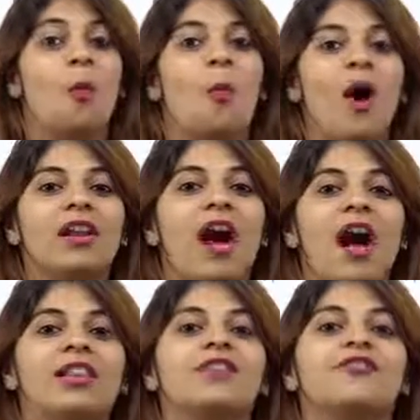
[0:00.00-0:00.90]
what
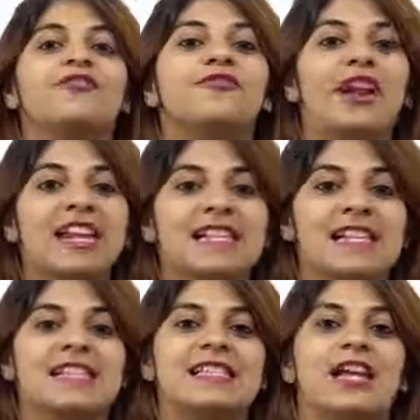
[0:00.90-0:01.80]
are the
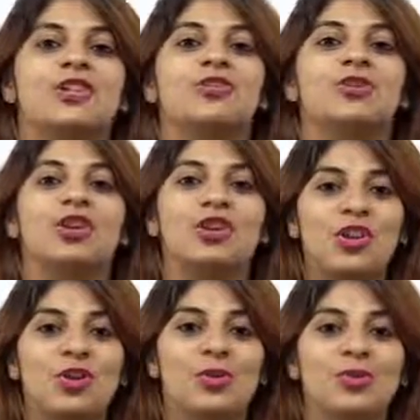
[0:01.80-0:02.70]
phrases that you can
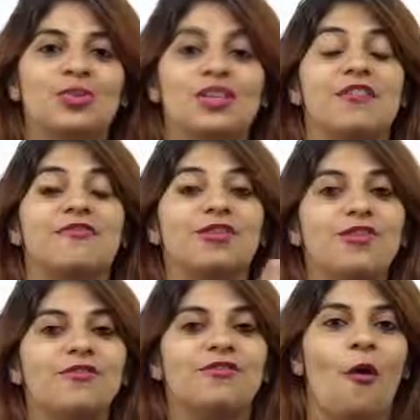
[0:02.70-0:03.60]
use if
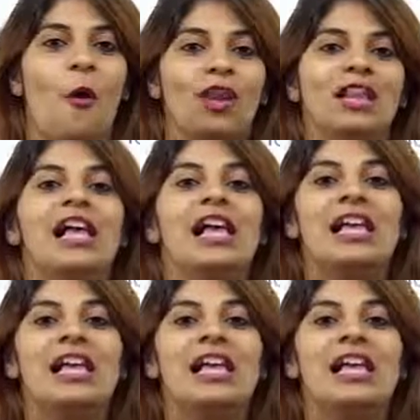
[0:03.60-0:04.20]
you fall